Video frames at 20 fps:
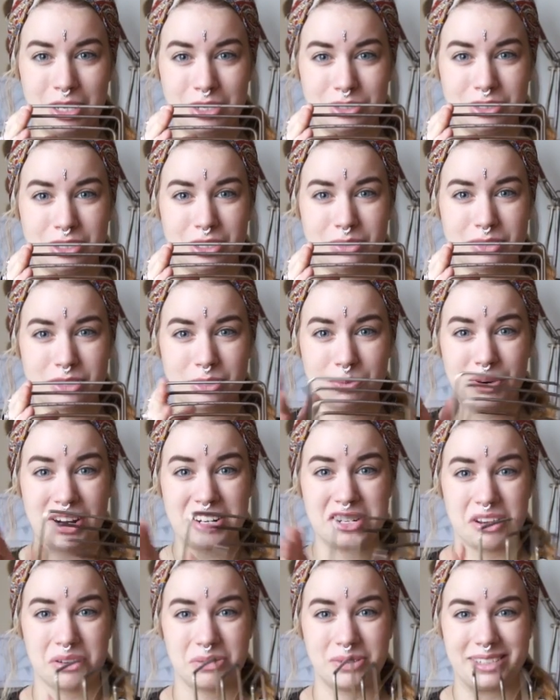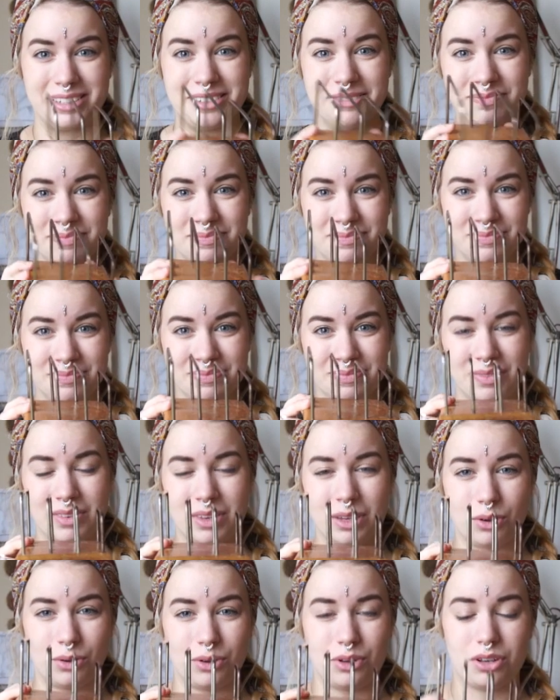toasted bread holder.
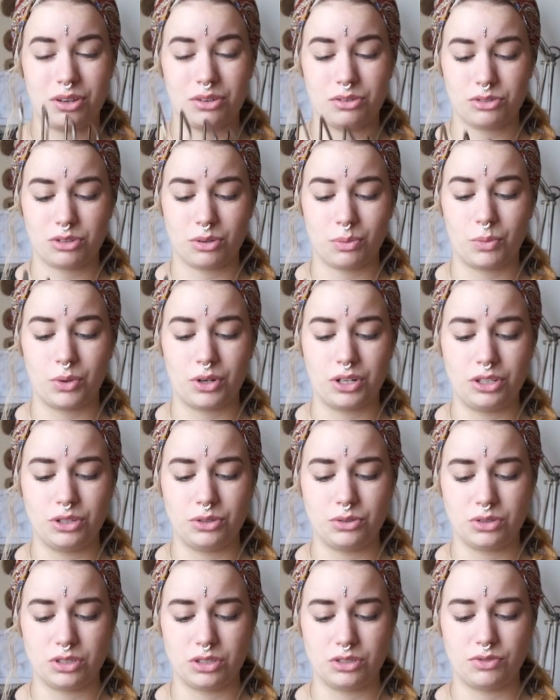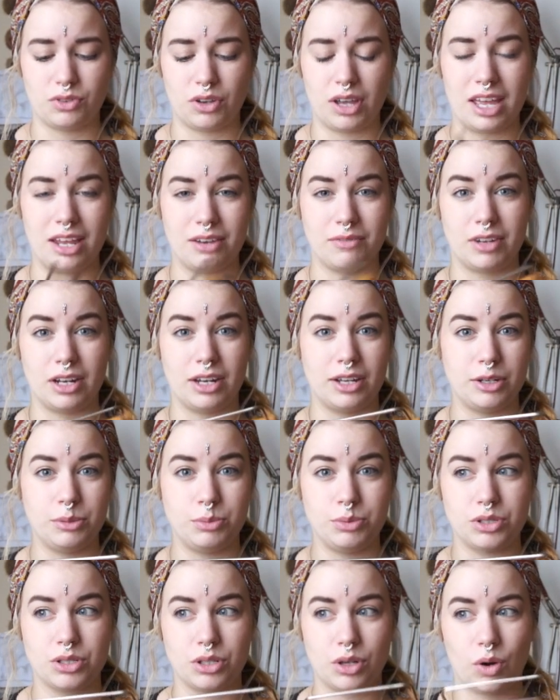Somebody used it for
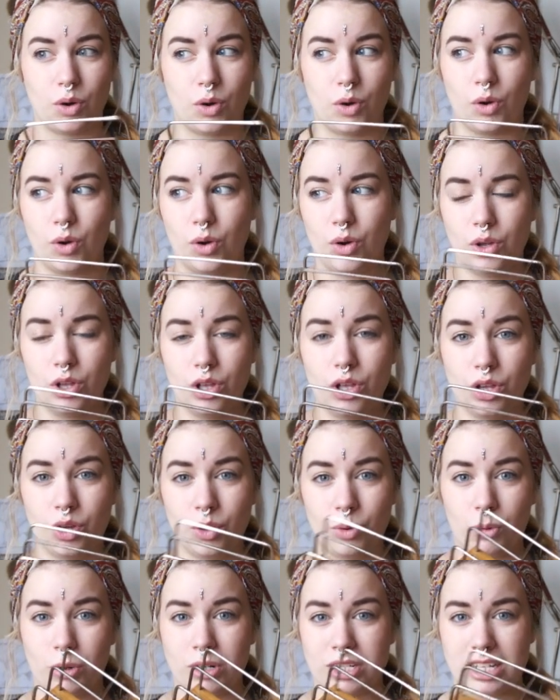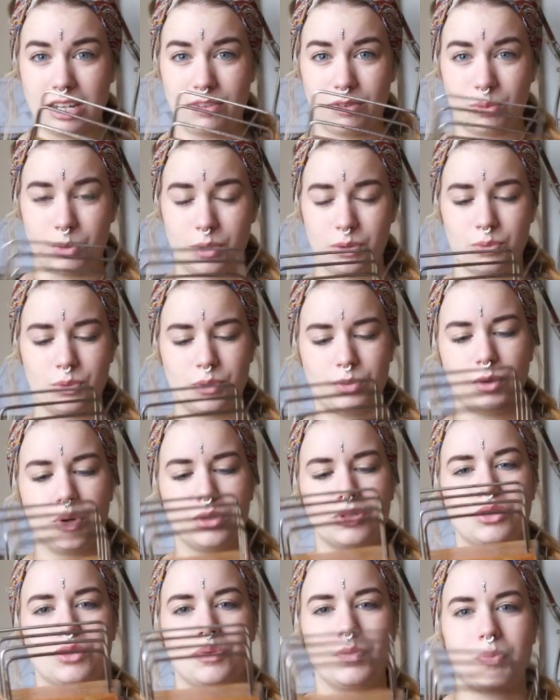envelopes or whatever one would
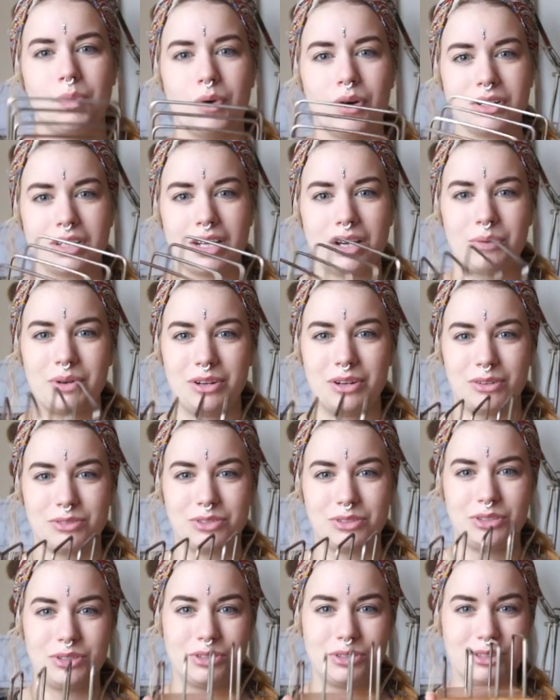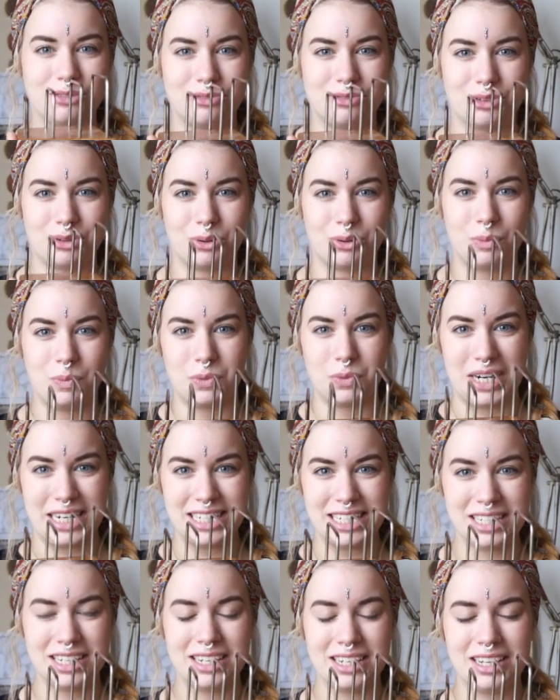want, but I would love to use it for
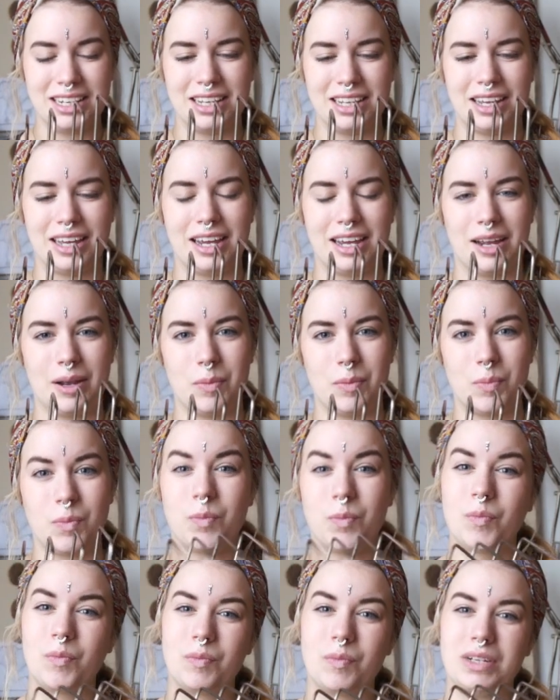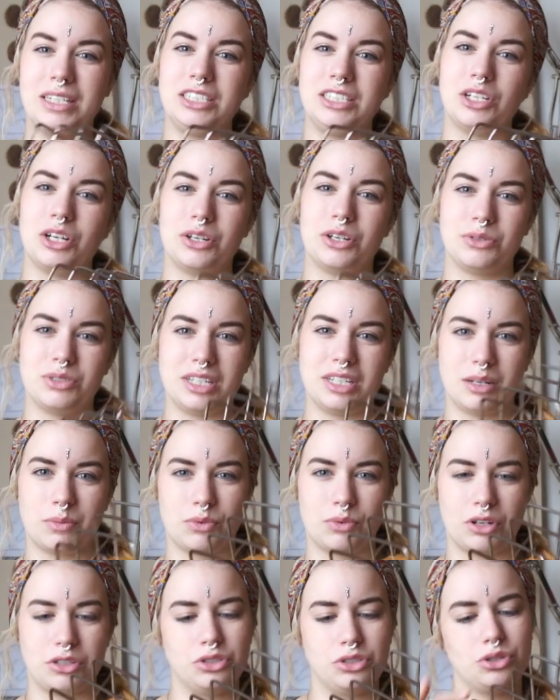bread. When you're hosting a
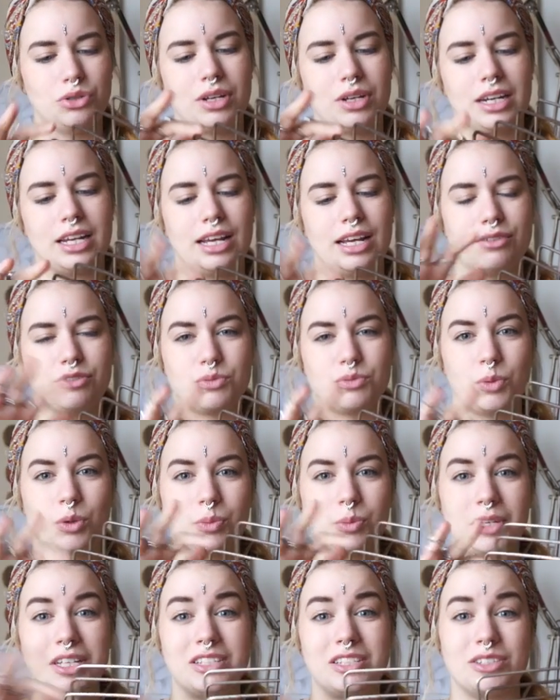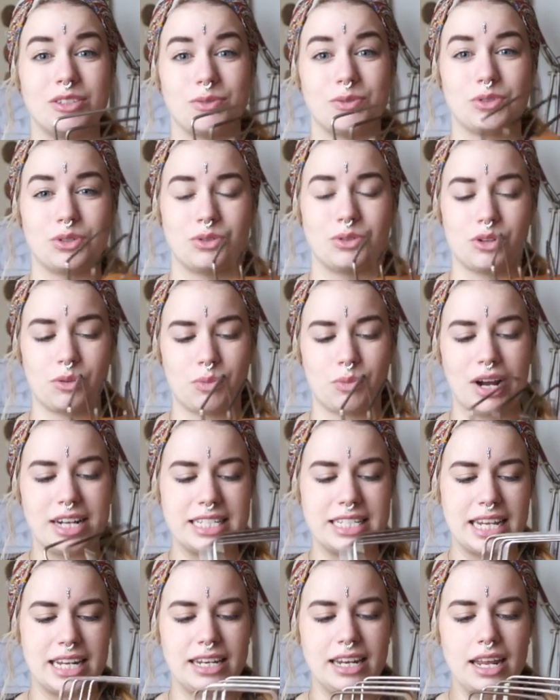brunch, you can have small pieces of toasted bread
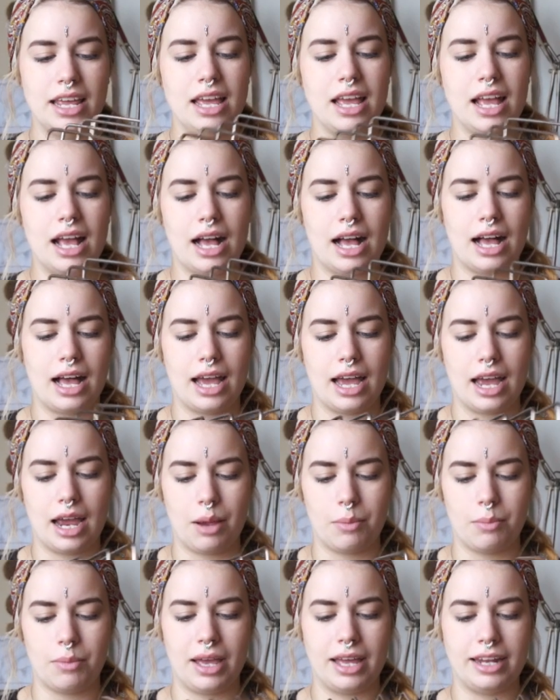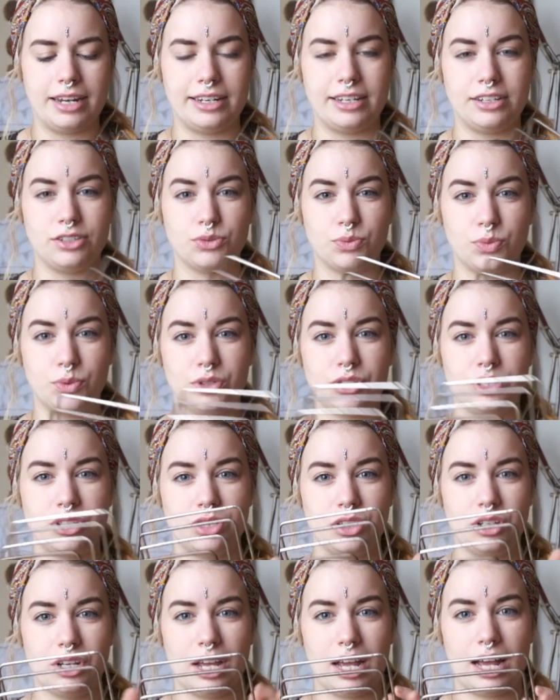in, and it is wood
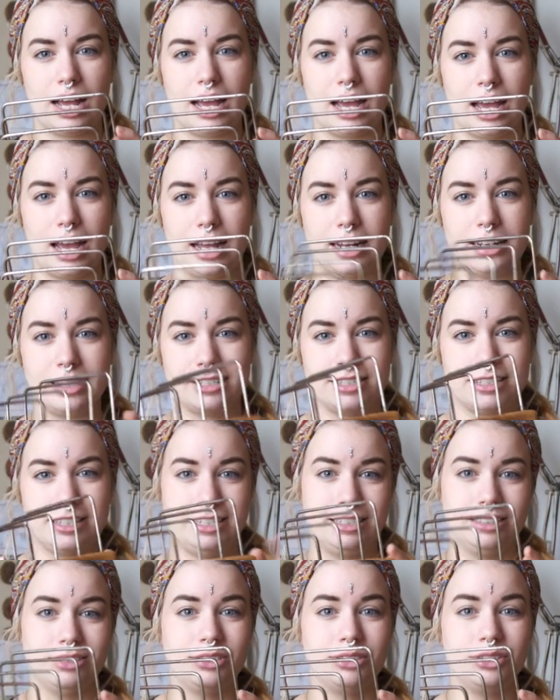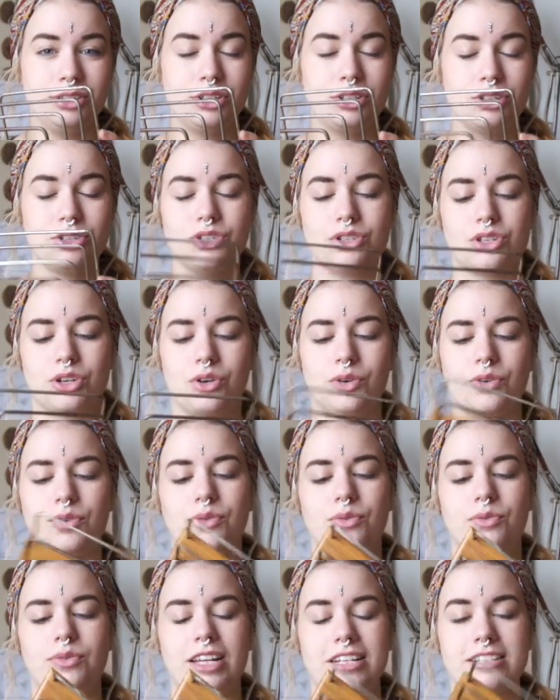and steel, so
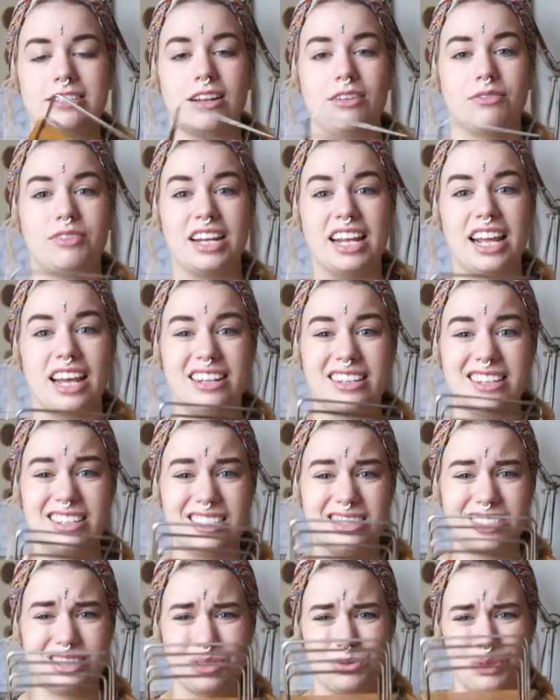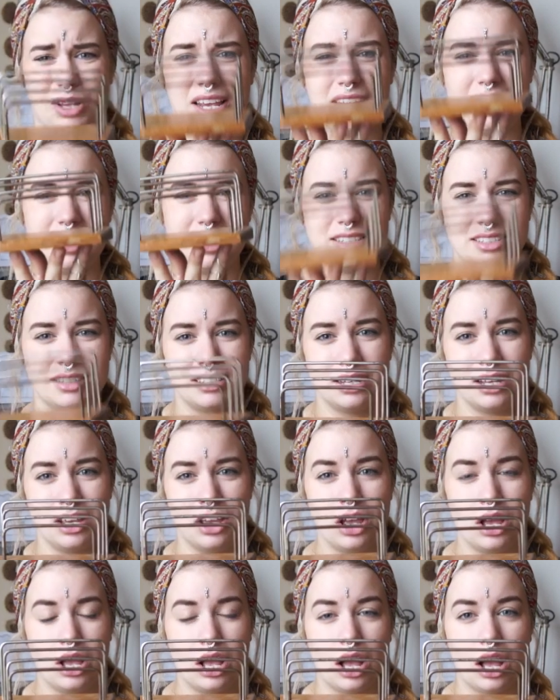that's lovely. And this is
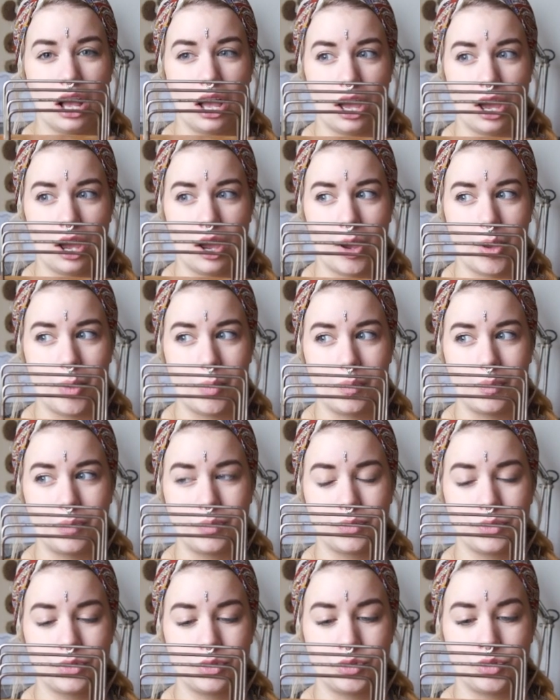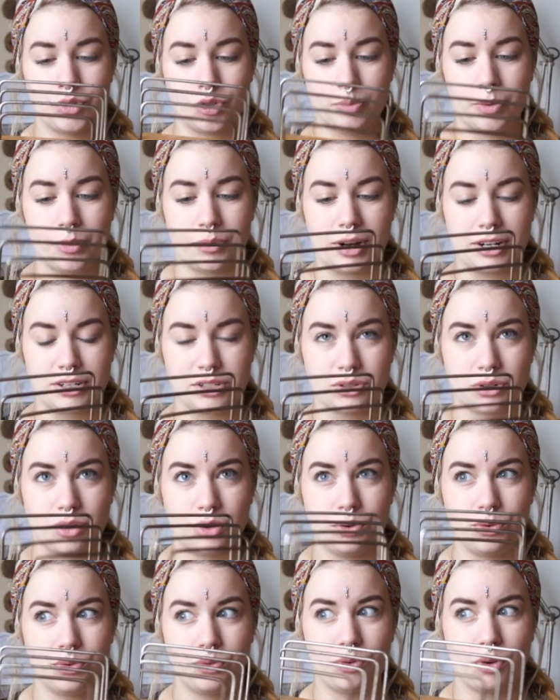super
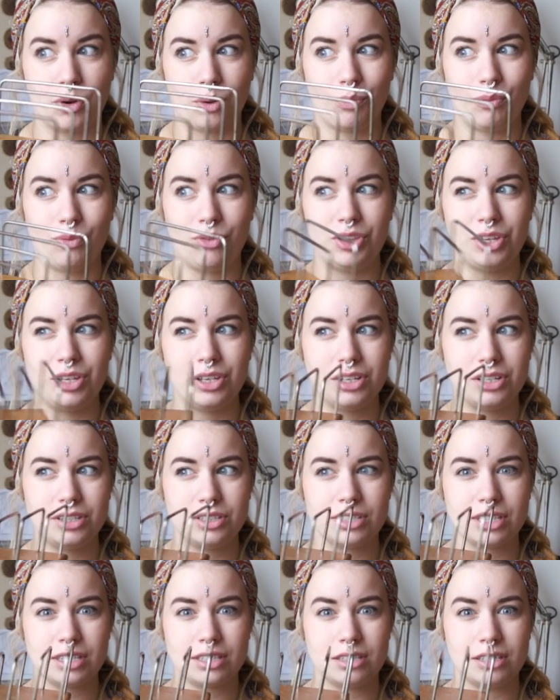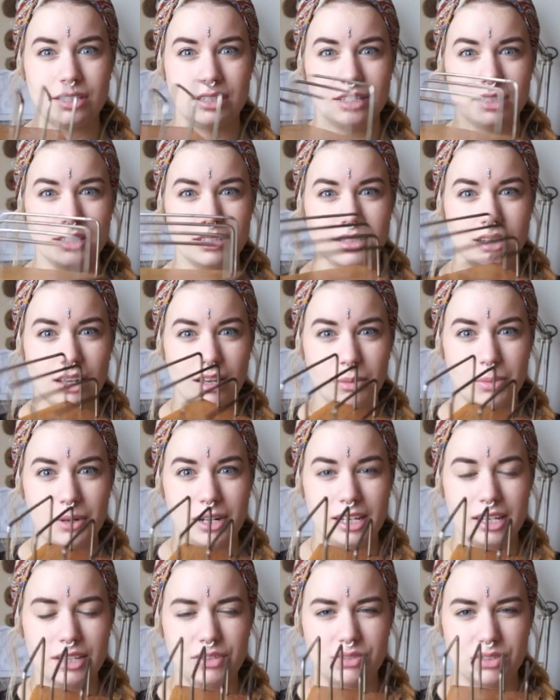retro, from the 60s, I
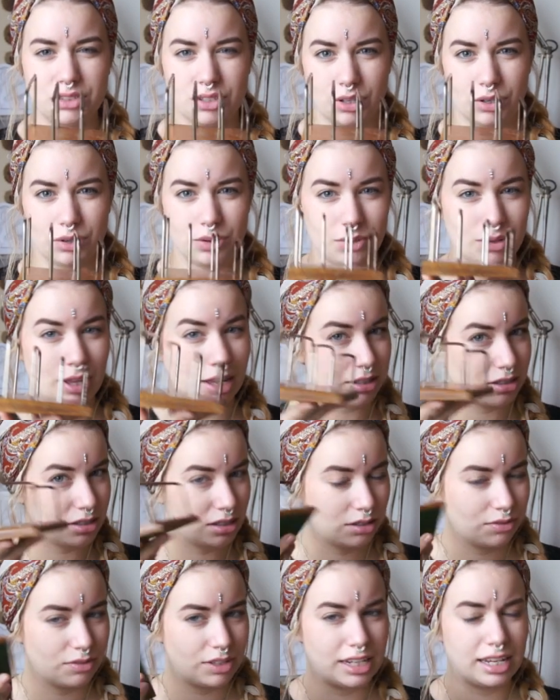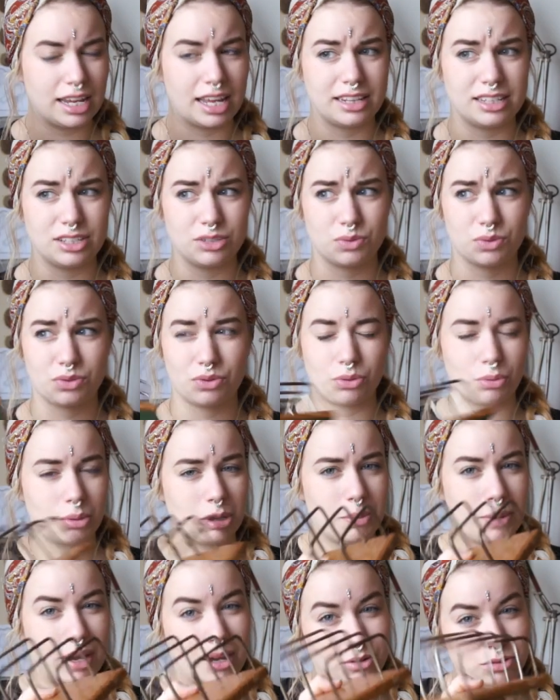believe, so that's lovely. And this was
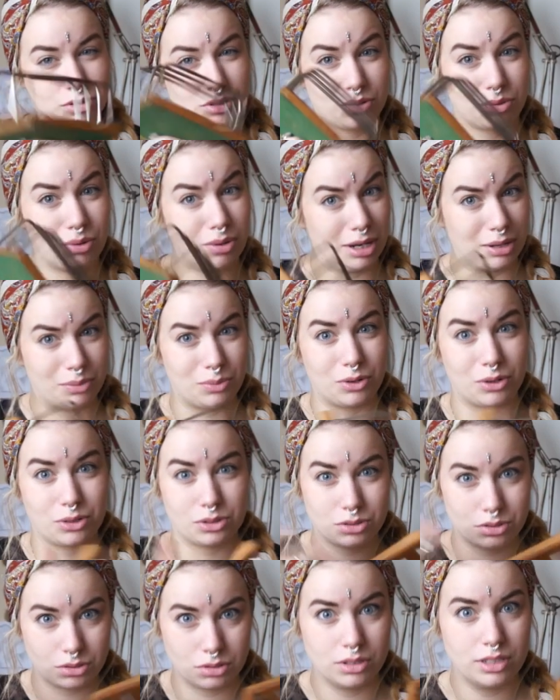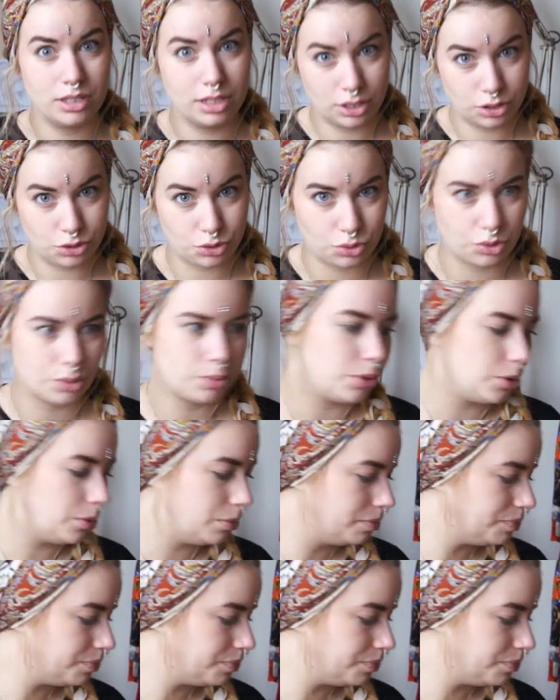£3, so it was durable.